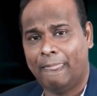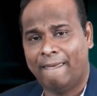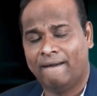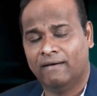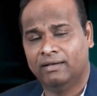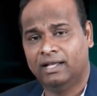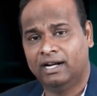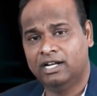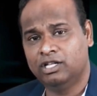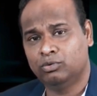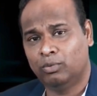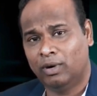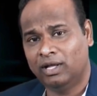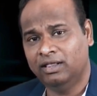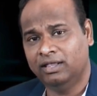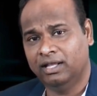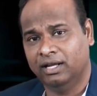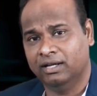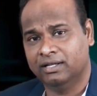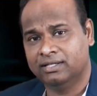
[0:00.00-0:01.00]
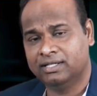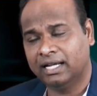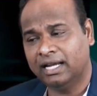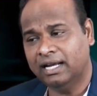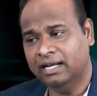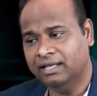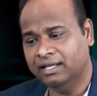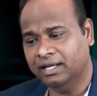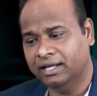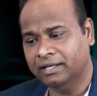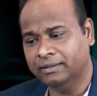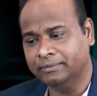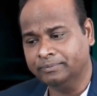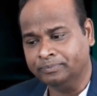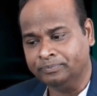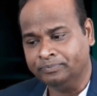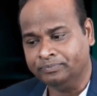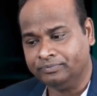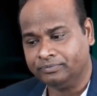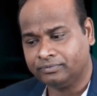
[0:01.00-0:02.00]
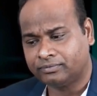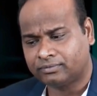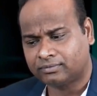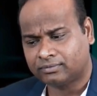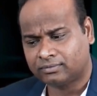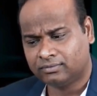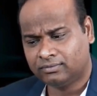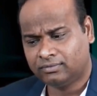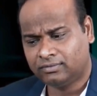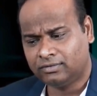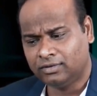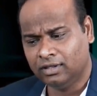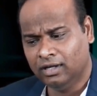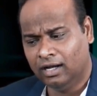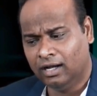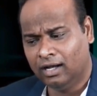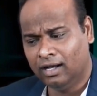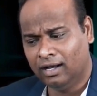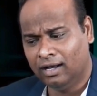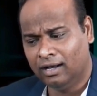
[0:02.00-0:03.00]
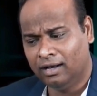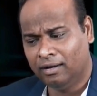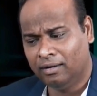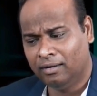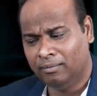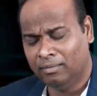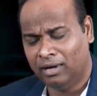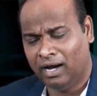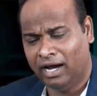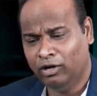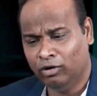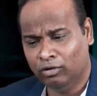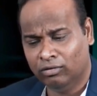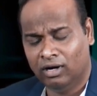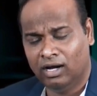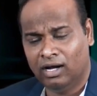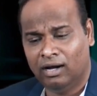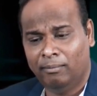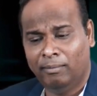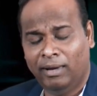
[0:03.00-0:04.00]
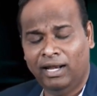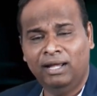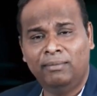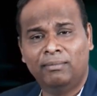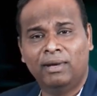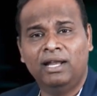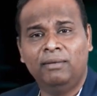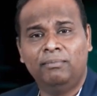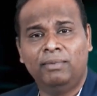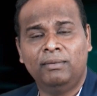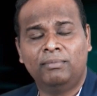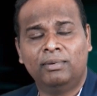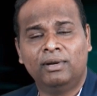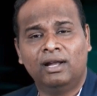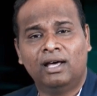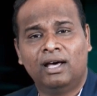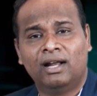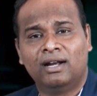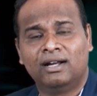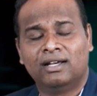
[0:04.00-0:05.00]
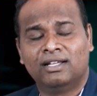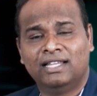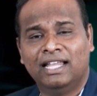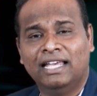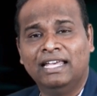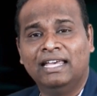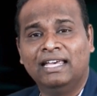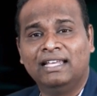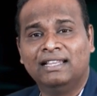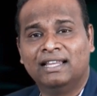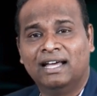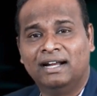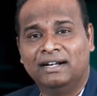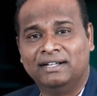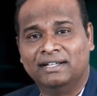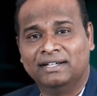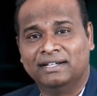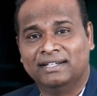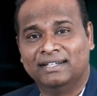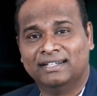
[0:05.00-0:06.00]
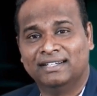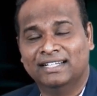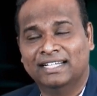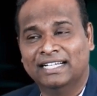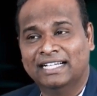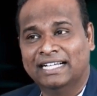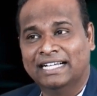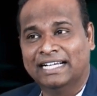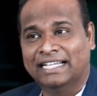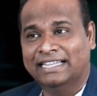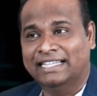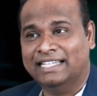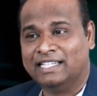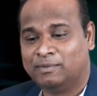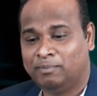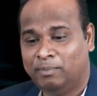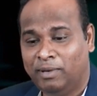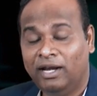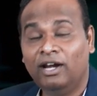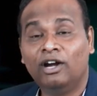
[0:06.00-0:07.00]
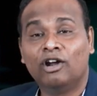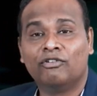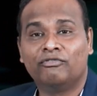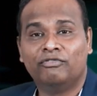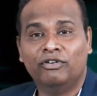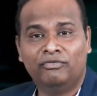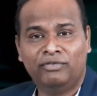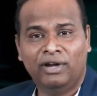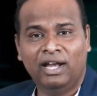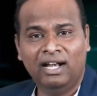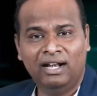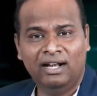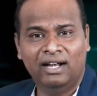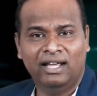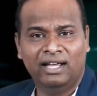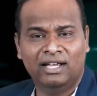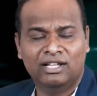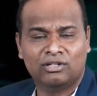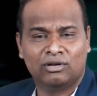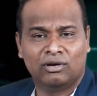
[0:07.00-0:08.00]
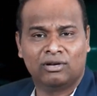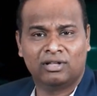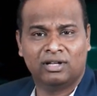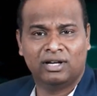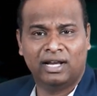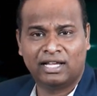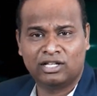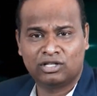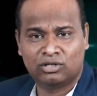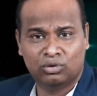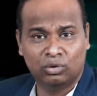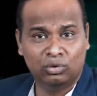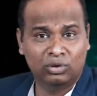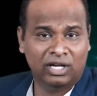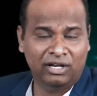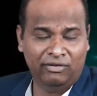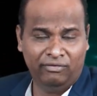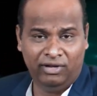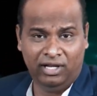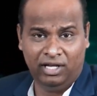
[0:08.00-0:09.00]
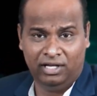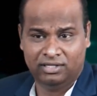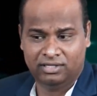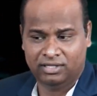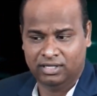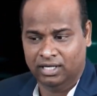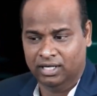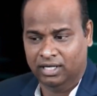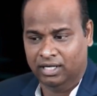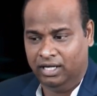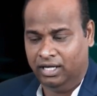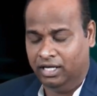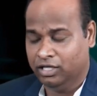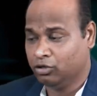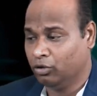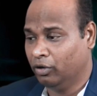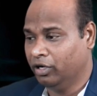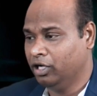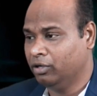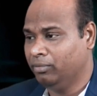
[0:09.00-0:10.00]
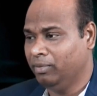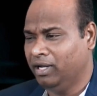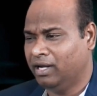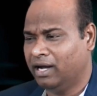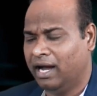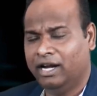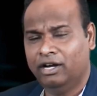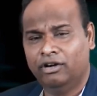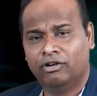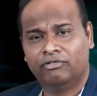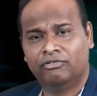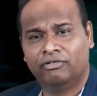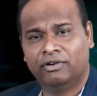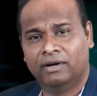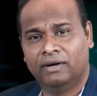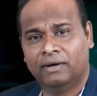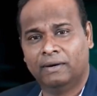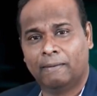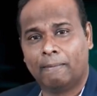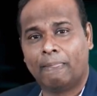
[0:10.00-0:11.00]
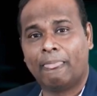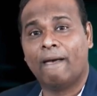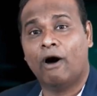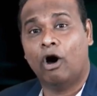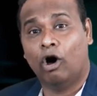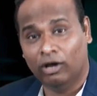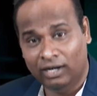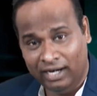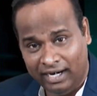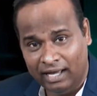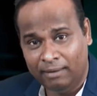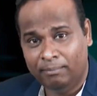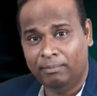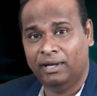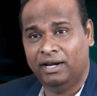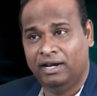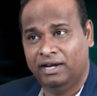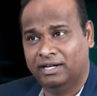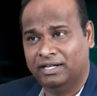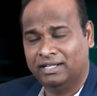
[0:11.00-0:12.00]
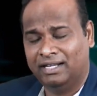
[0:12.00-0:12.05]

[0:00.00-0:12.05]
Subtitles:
That is one thing. Second thing, I know many people are thinking that this period of 15 days or the next 2-3 weeks is going to be kind of a holiday period.